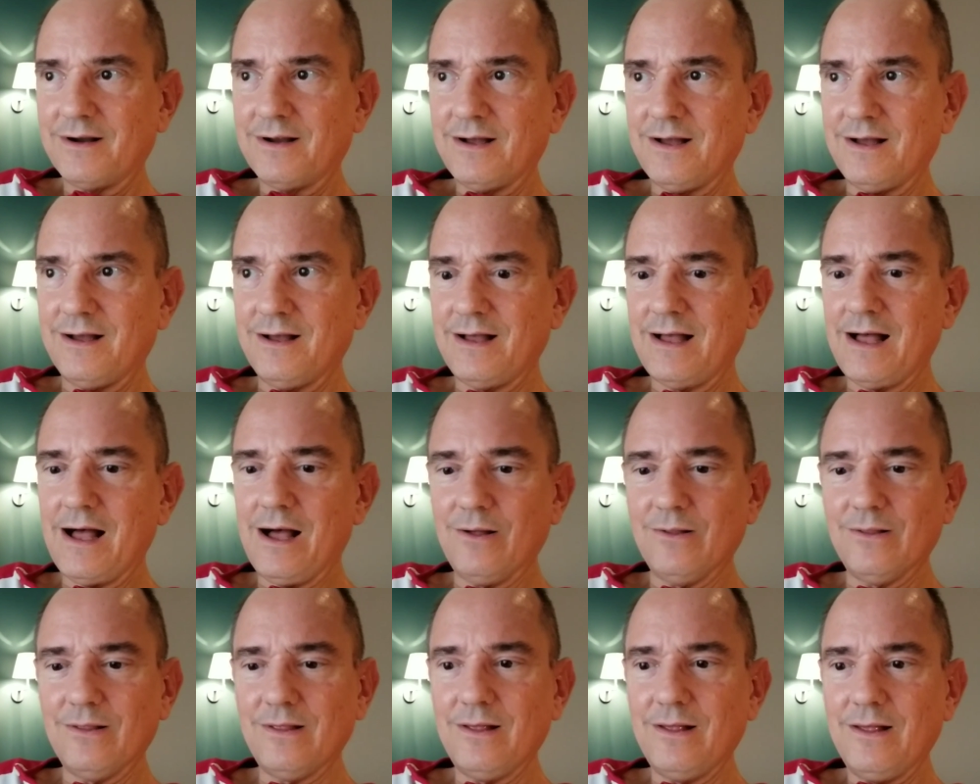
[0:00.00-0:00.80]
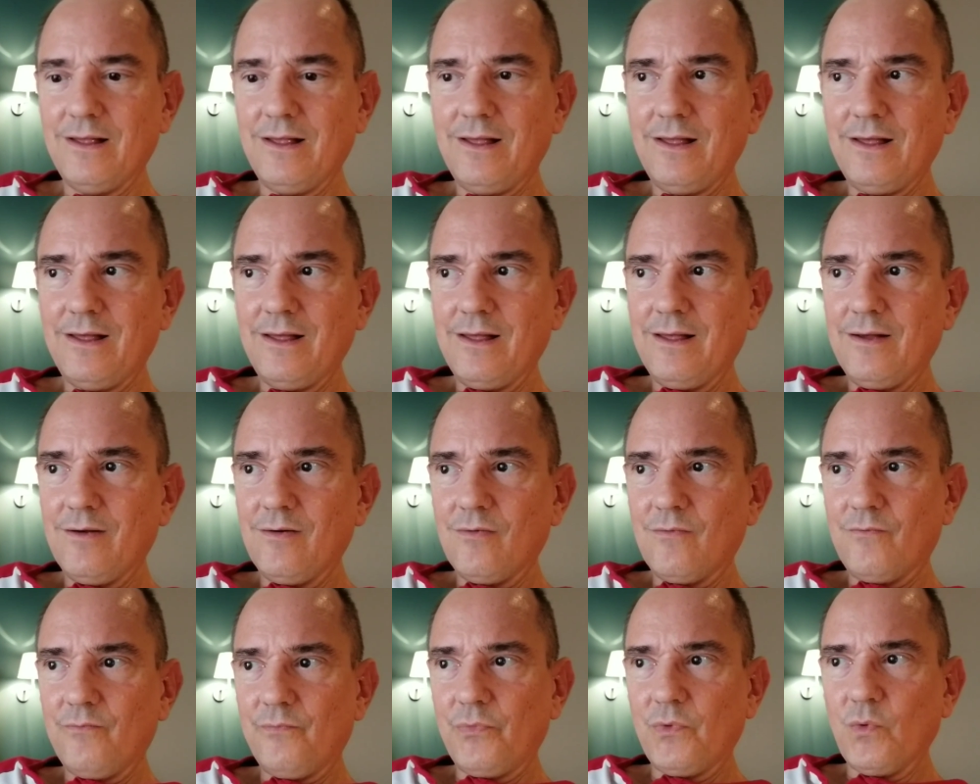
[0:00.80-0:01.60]
Uh, how
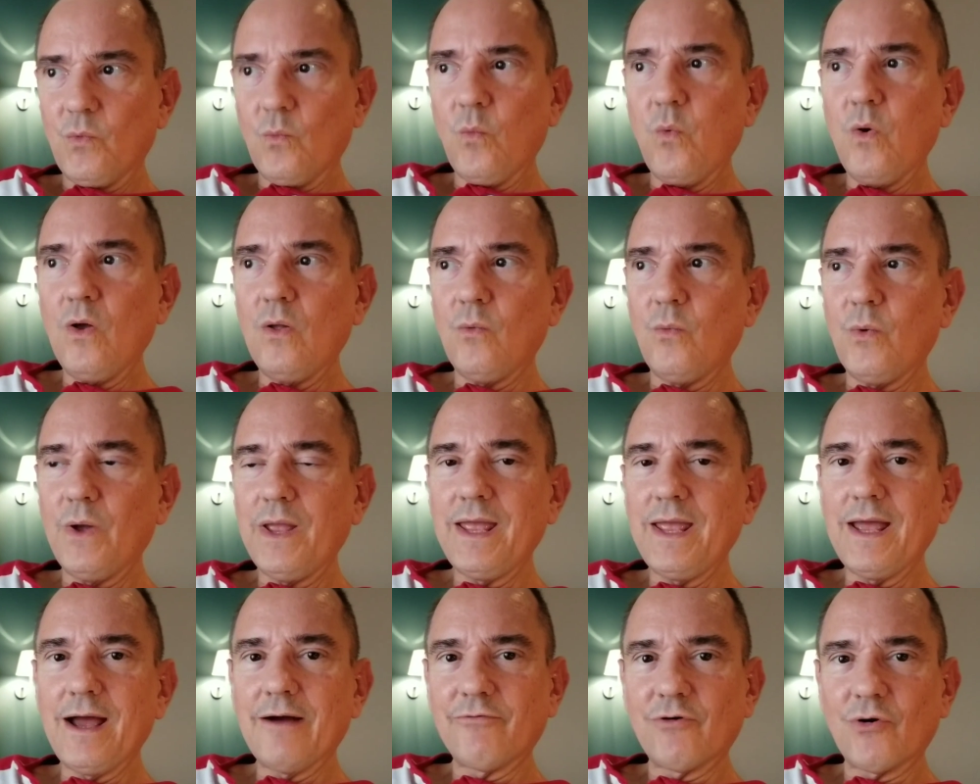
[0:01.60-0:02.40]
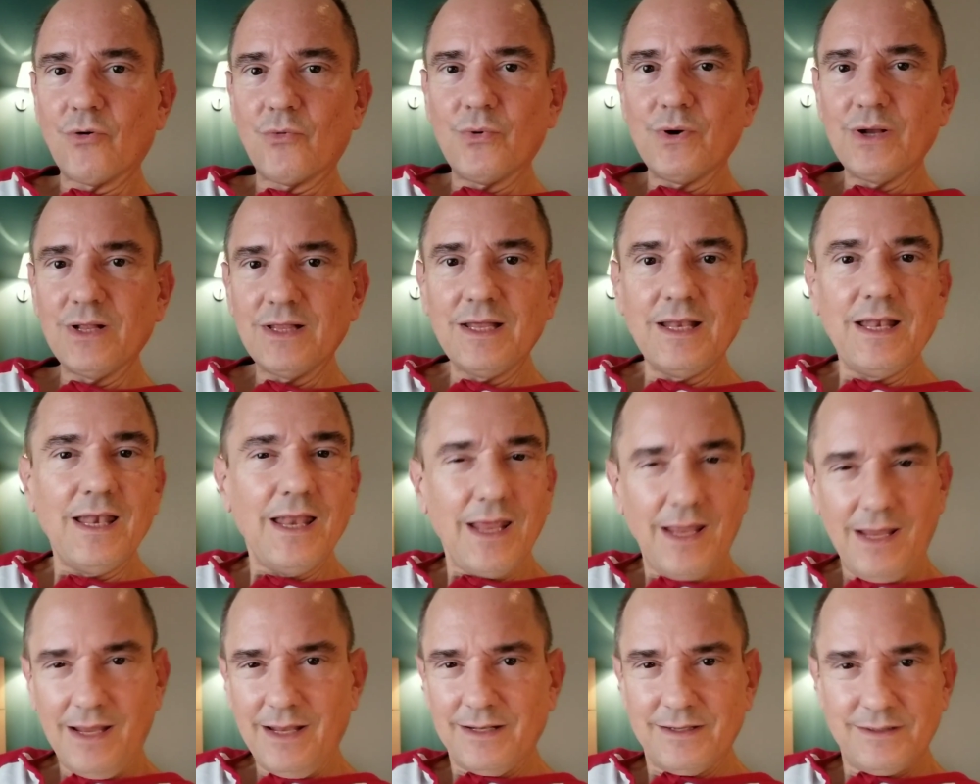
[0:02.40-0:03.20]
will we ever really
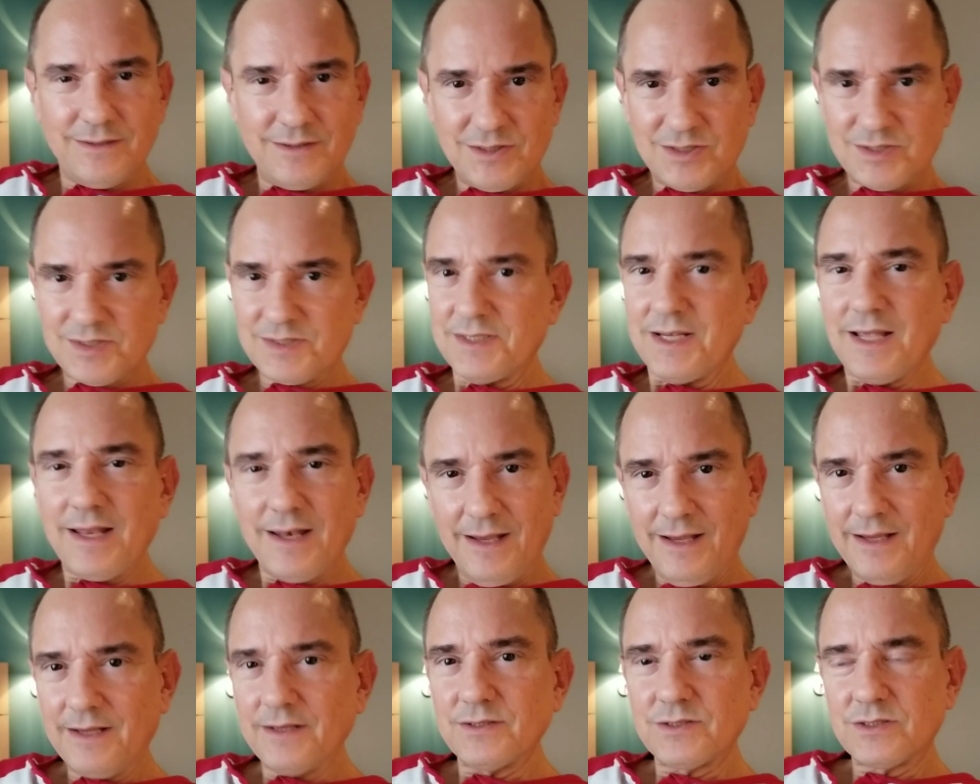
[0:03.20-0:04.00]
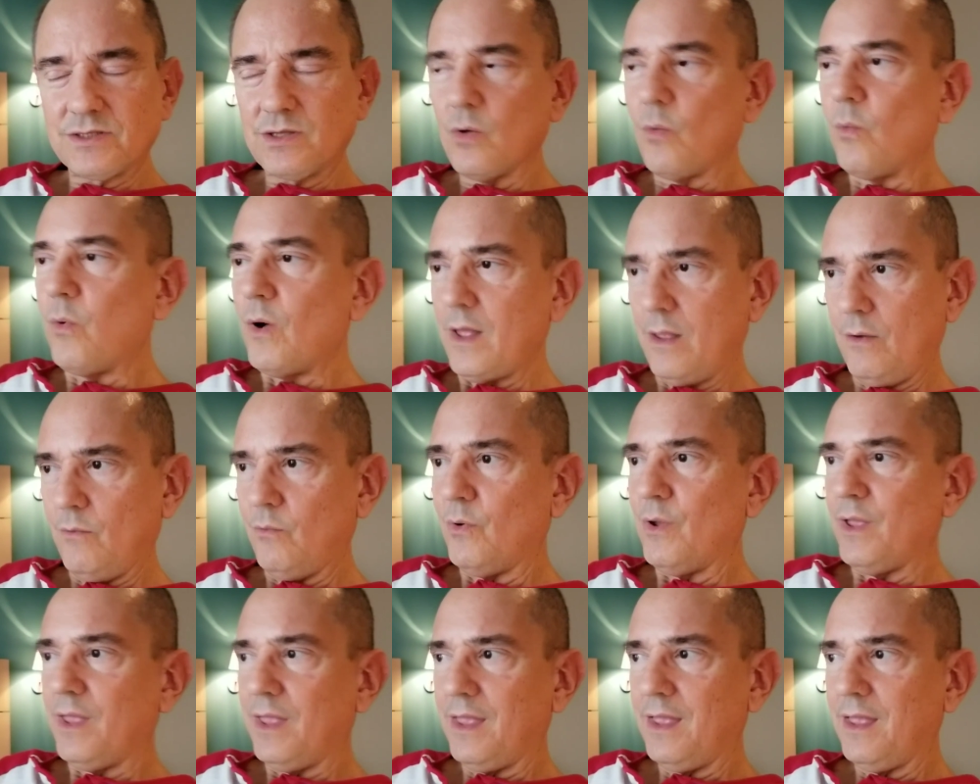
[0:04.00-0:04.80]
need cities the way
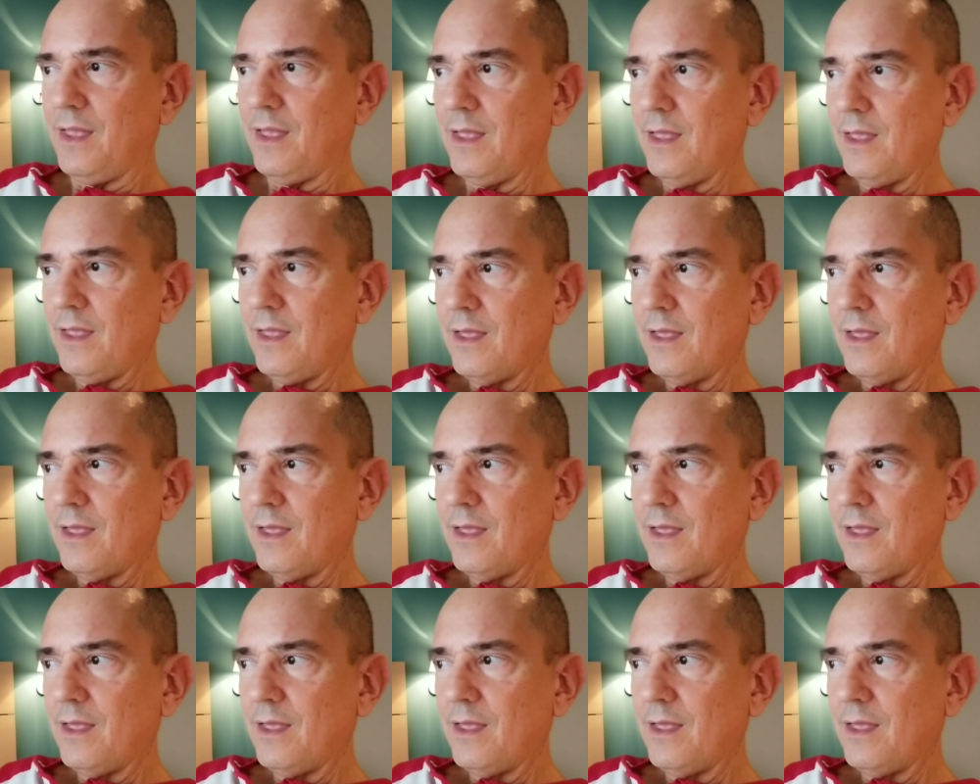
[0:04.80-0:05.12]
we